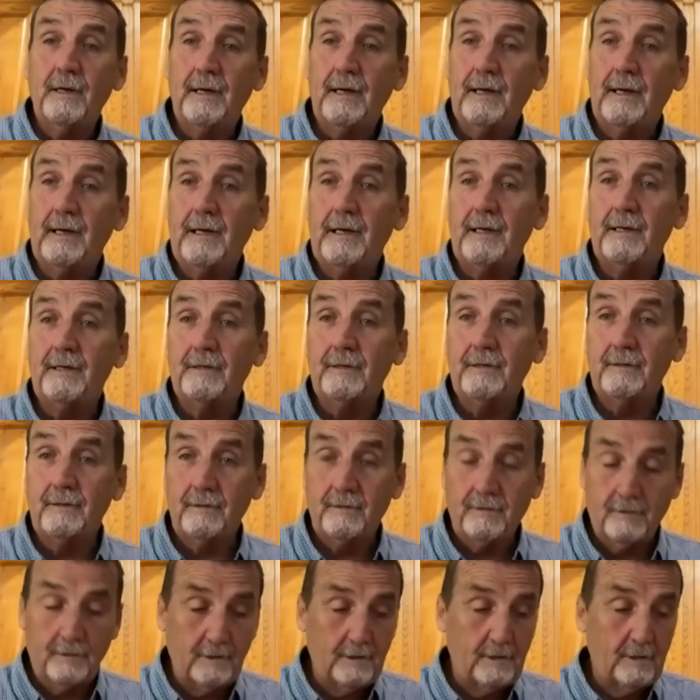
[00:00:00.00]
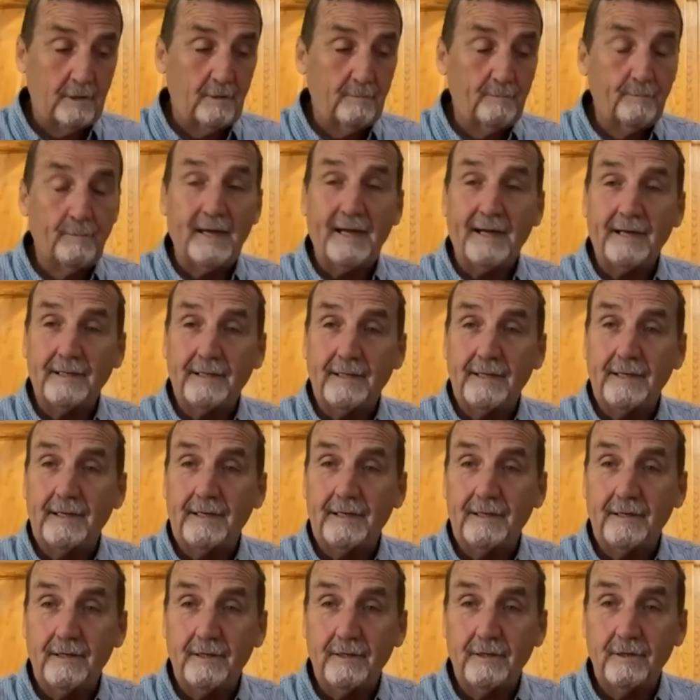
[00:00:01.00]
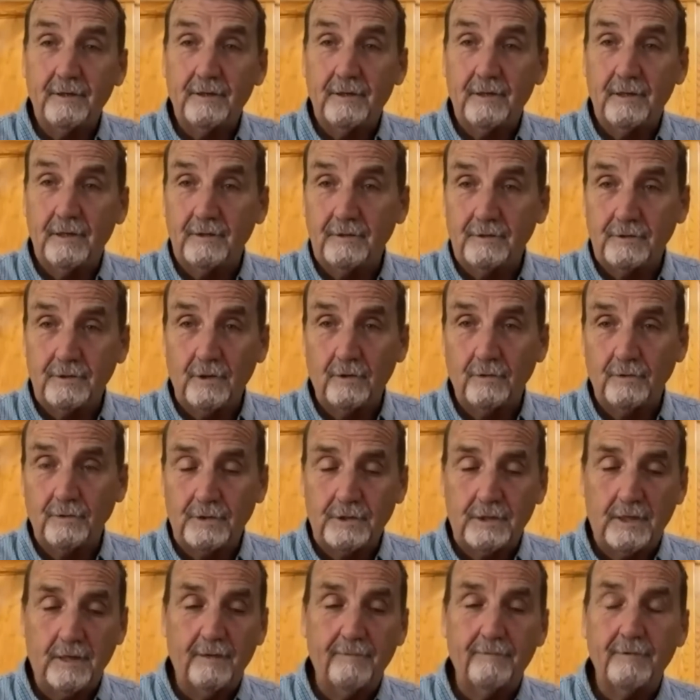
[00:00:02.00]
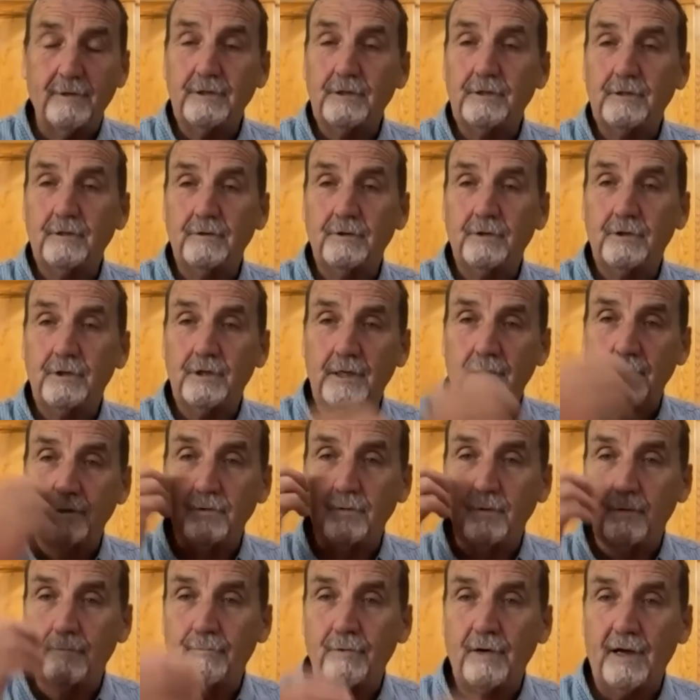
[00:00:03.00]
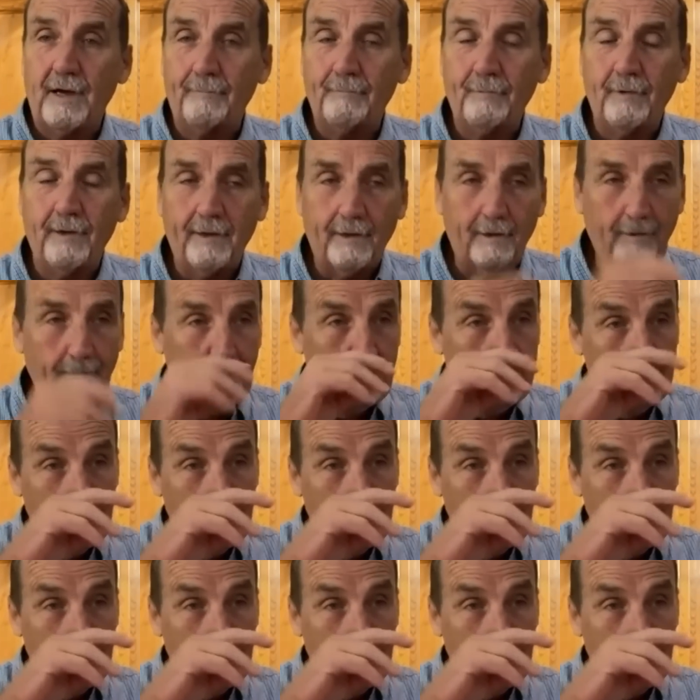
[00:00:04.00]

And you know, back then the those old Stevens, the shells would pop out,